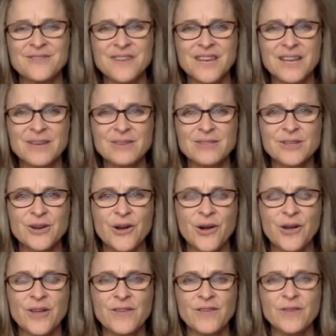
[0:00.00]
videos that are all
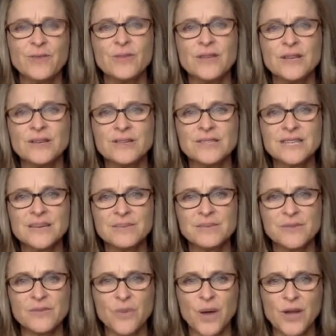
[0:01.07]
giving you little tips
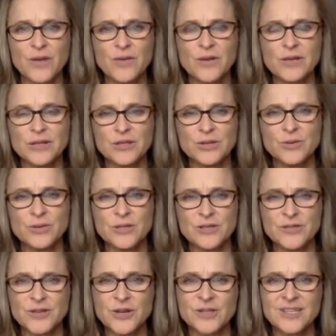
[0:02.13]
of what you can do when you
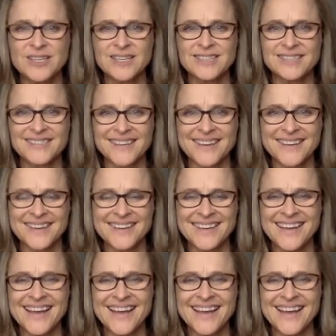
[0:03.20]
start to get sick.